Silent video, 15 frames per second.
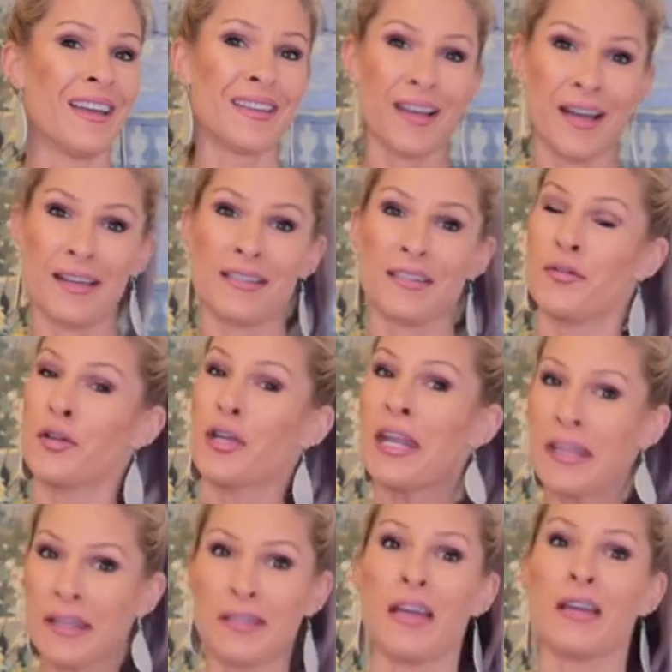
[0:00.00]
Guys, if you're
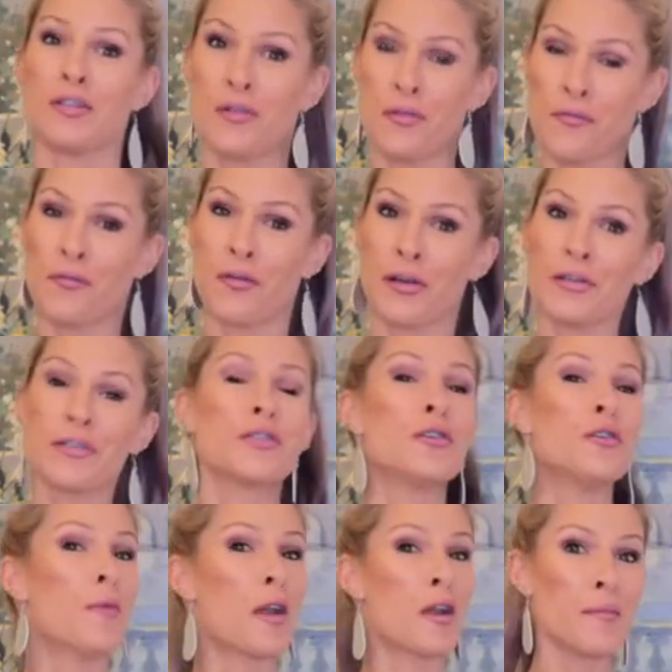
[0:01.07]
getting a tattoo in French,
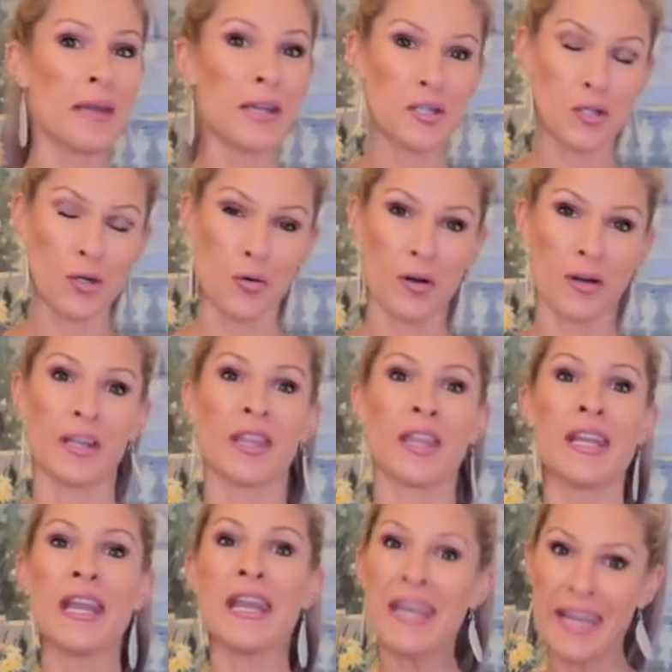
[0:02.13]
you better make sure
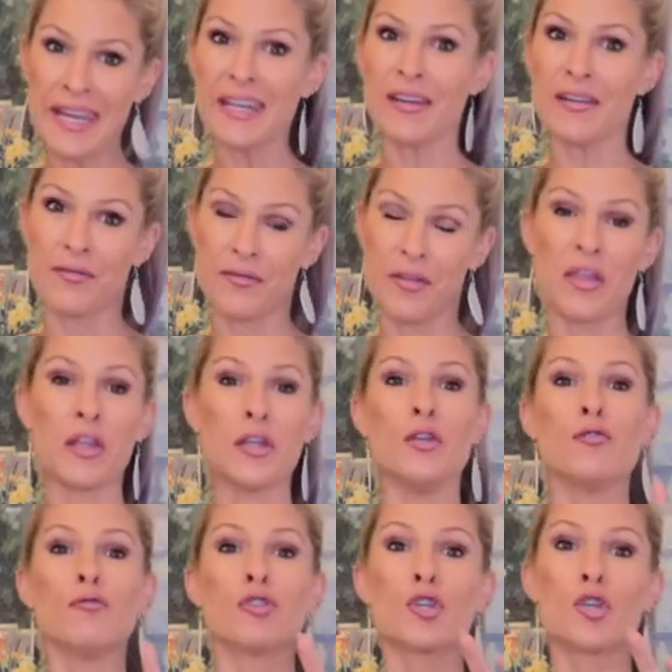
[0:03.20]
that a native that
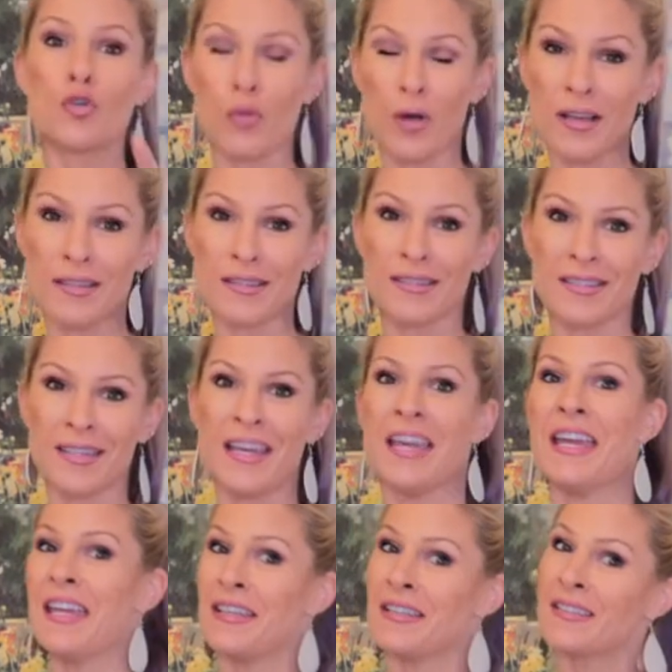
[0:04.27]
you trust
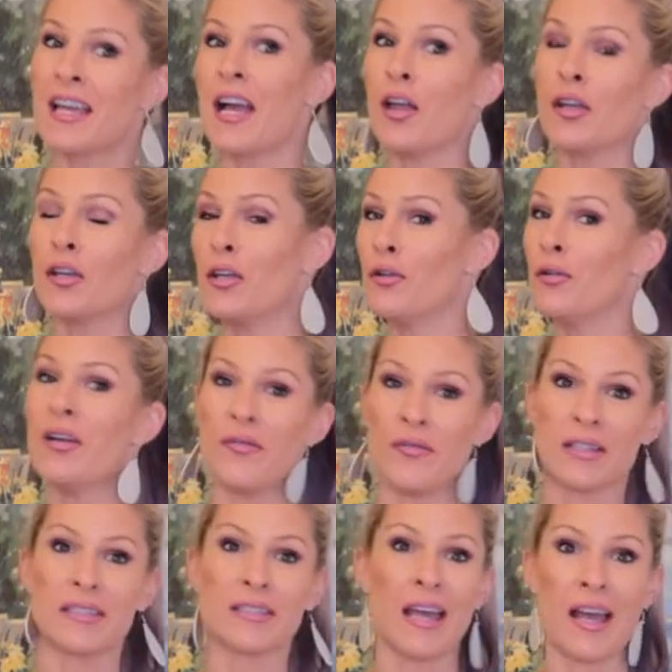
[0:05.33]
is telling you if
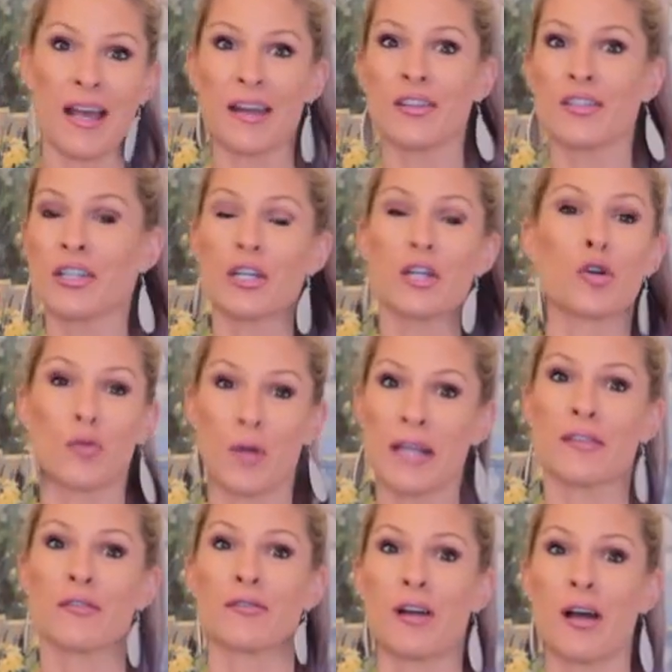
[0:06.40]
it's actually
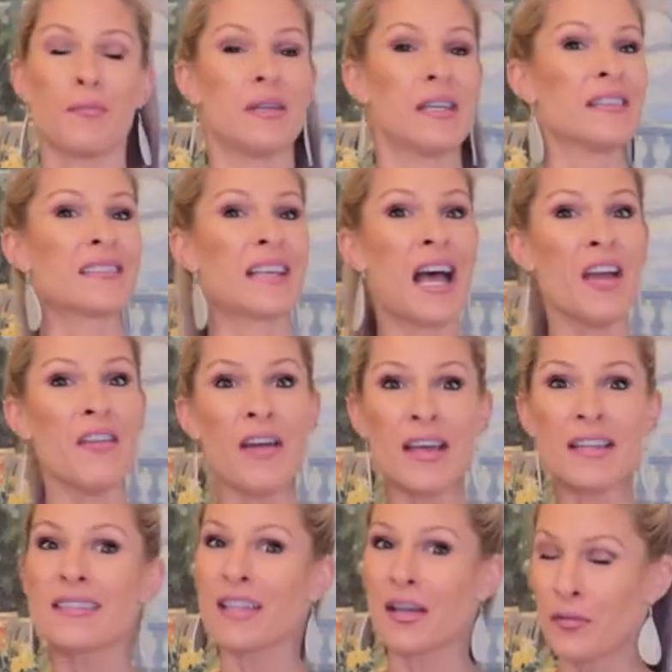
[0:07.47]
correct or not, because I've
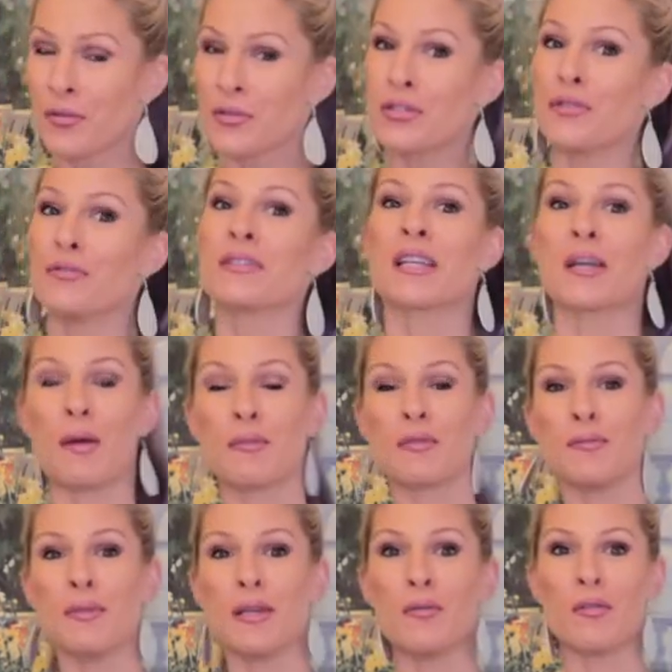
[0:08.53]
had several students come up
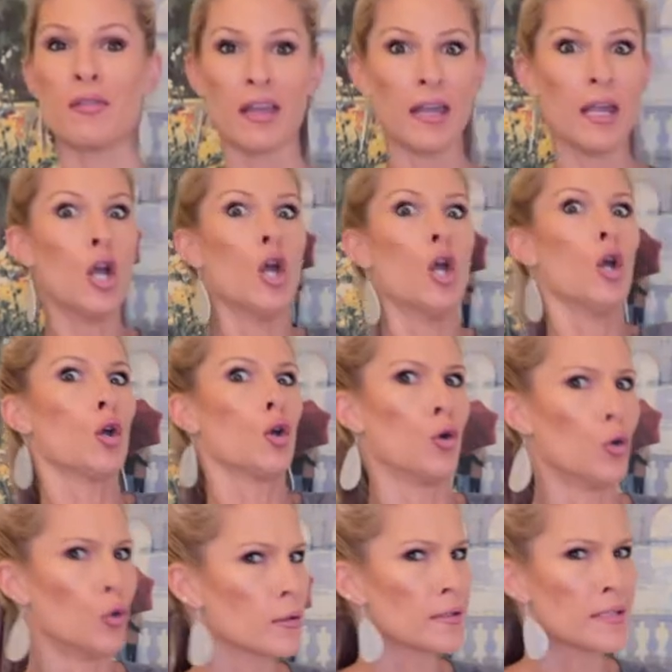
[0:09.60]
to me with a
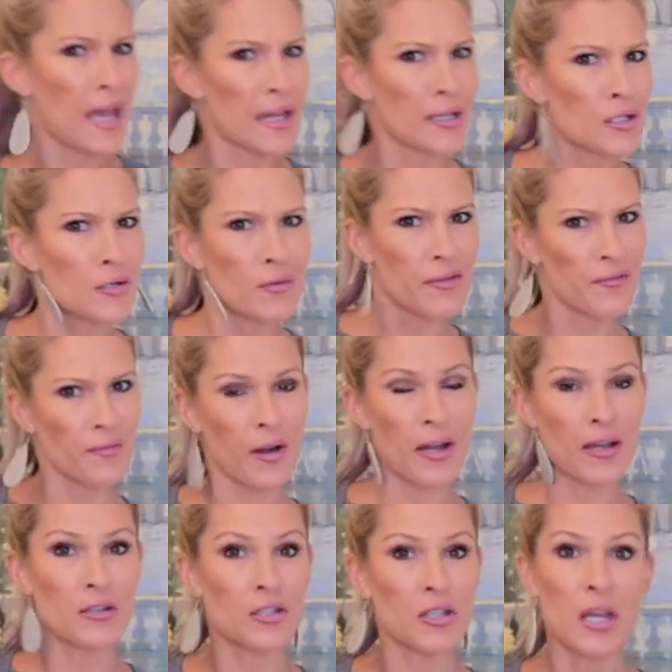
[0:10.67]
cool tattoo in
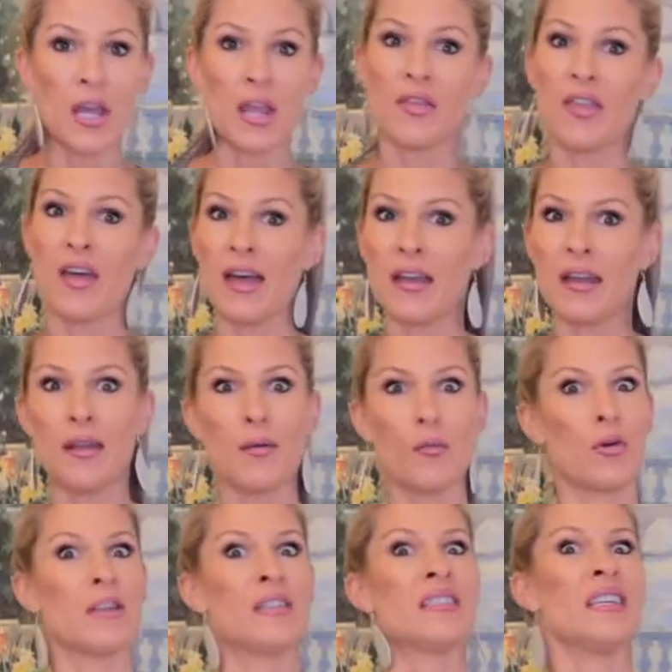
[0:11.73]
French that
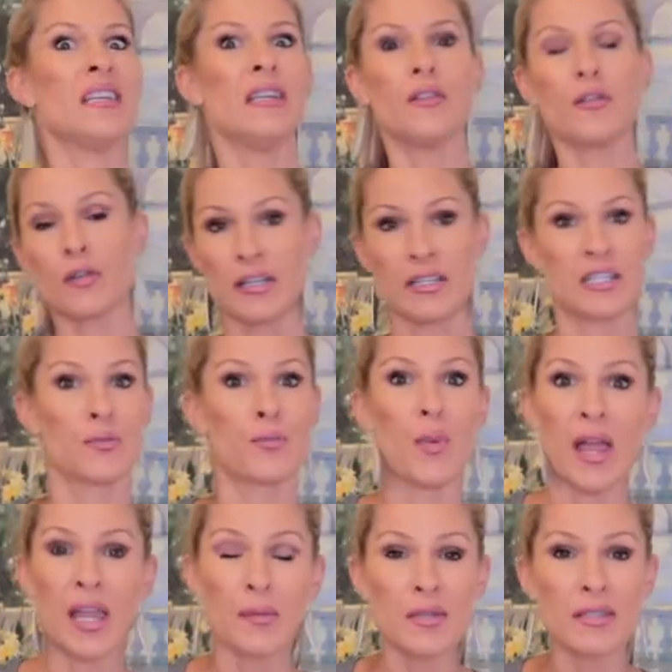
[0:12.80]
was either a
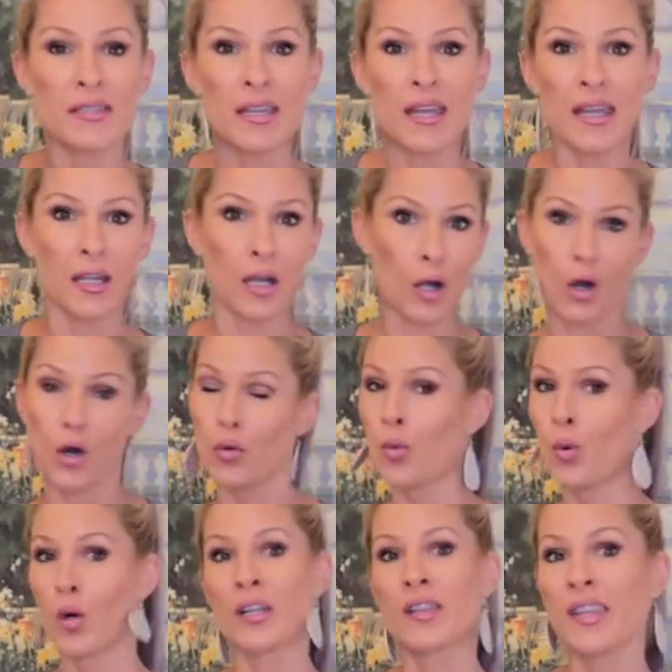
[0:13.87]
spelling mistake, a
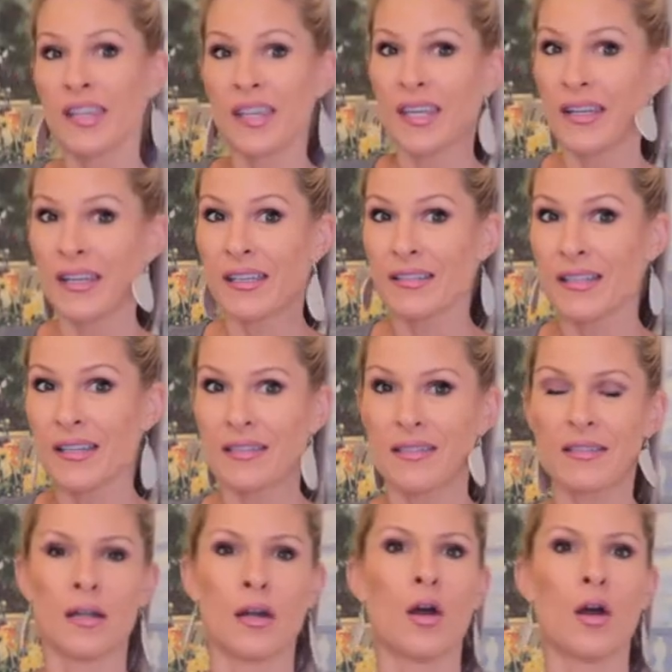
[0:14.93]
word that didn't exist,